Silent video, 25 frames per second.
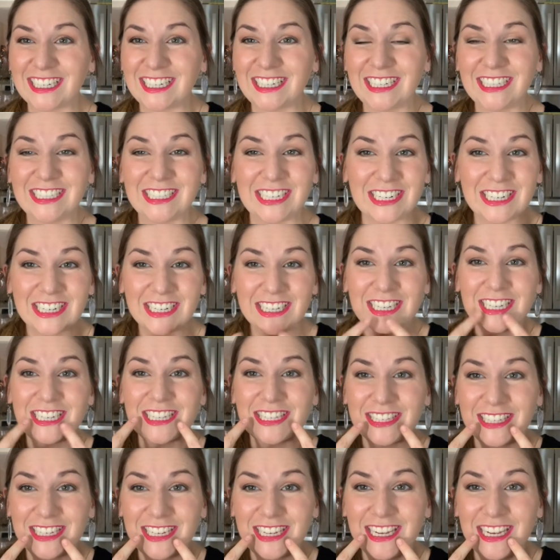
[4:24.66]
Generally
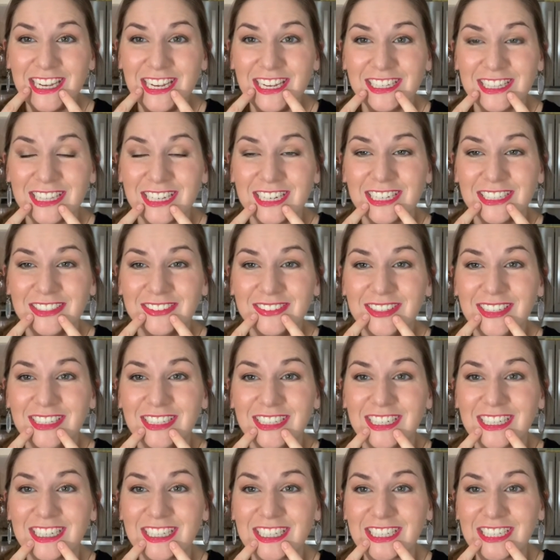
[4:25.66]
speaking, if they're giving you
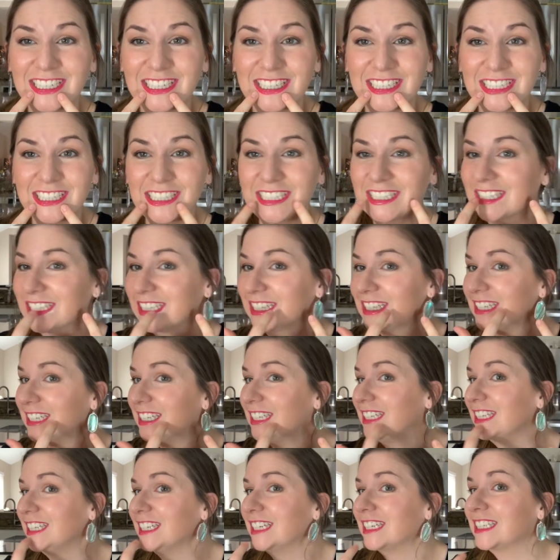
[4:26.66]
an R,
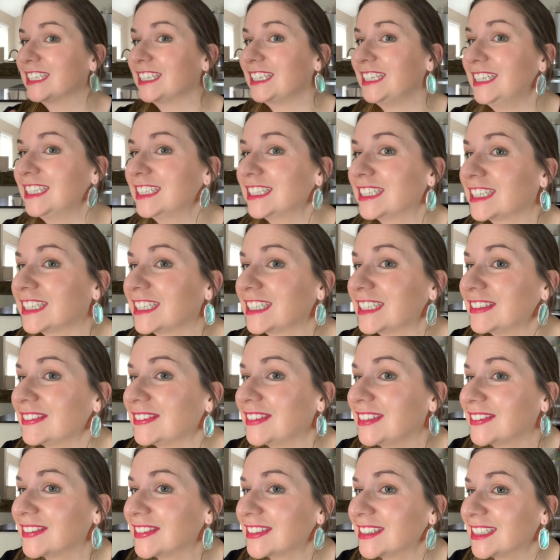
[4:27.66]
their teeth are going to
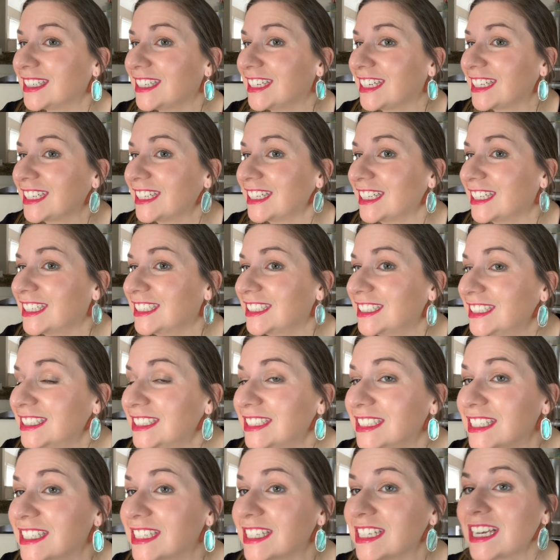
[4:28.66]
be pretty
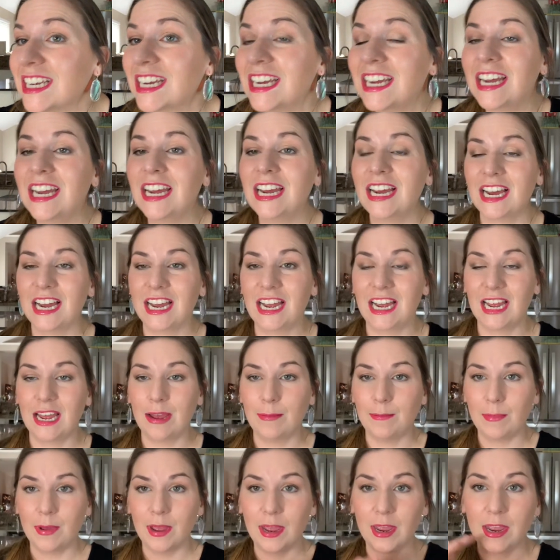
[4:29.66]
closed
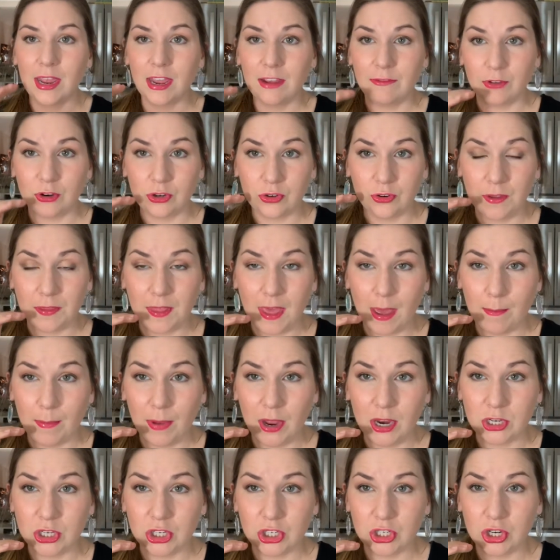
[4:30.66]
um, if they're doing that
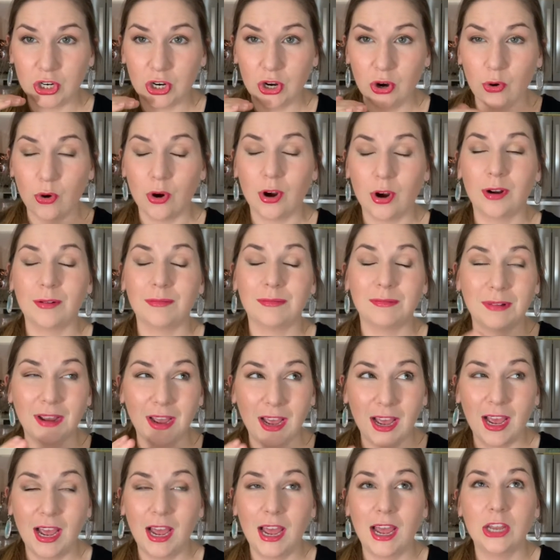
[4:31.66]
bunched or
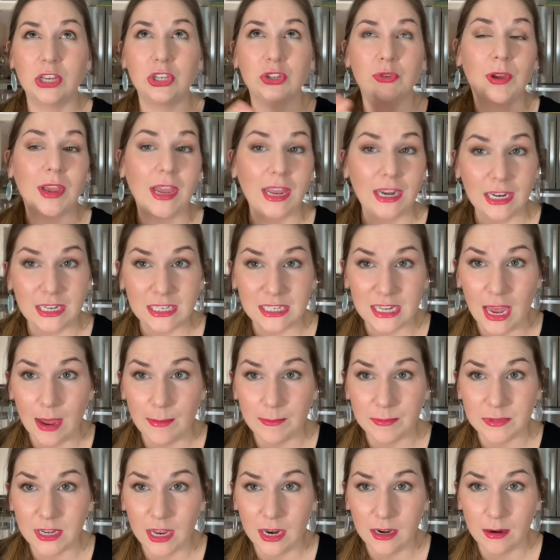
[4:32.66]
doing an
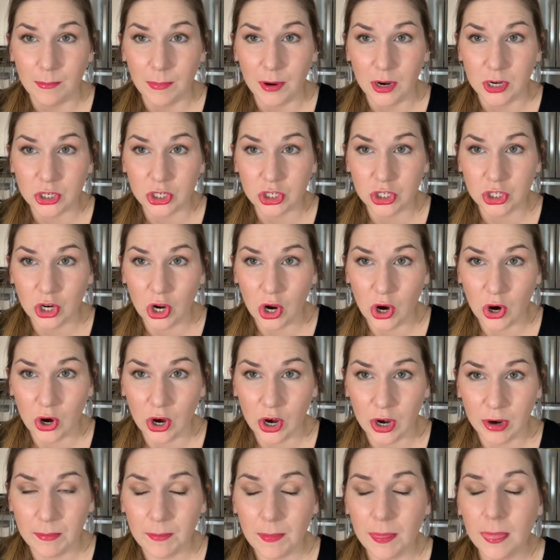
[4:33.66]
attempt at a bunched
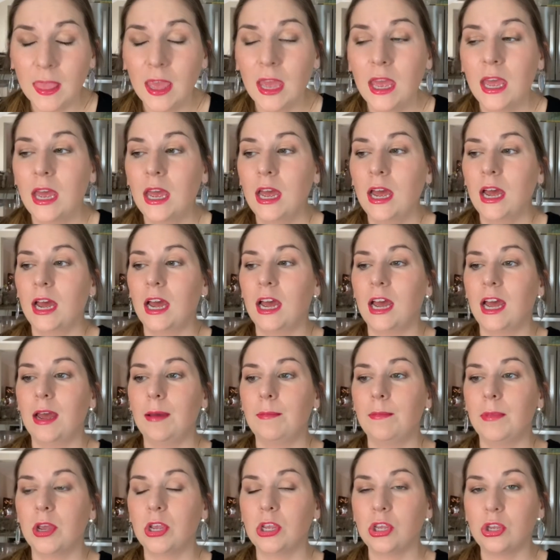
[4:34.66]
R.
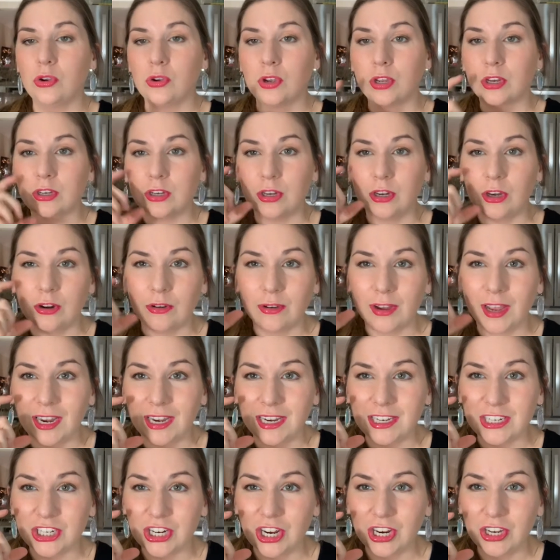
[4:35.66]
Um, you can, you know, kind of
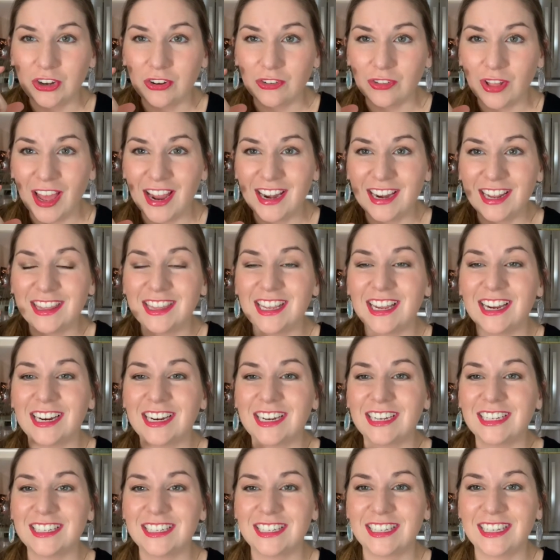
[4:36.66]
shine your light in there
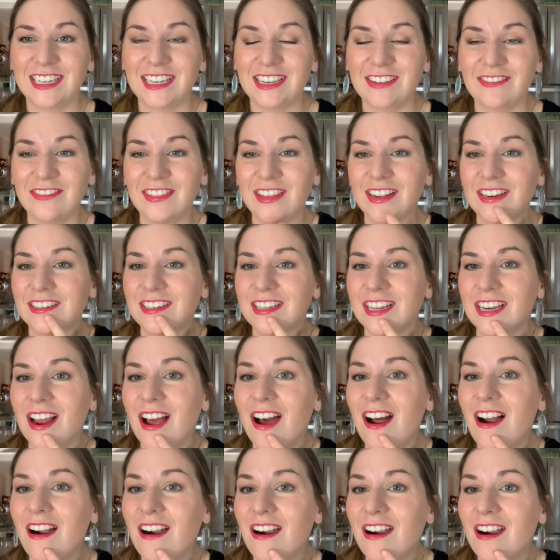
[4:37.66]
and see if there's an
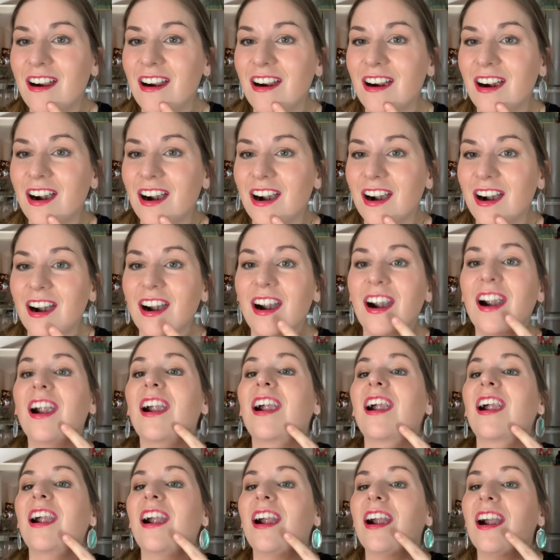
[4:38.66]

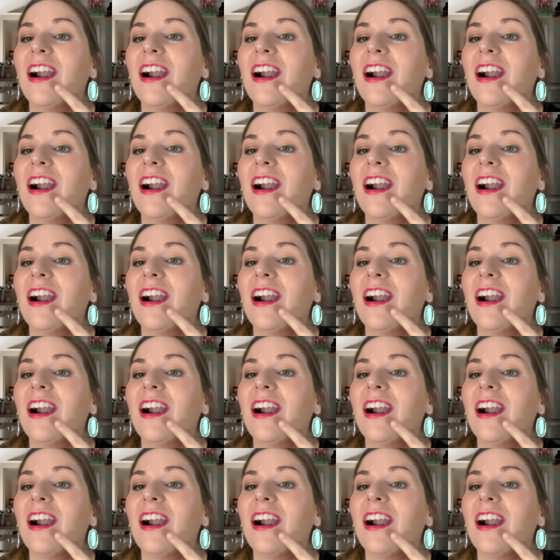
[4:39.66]
R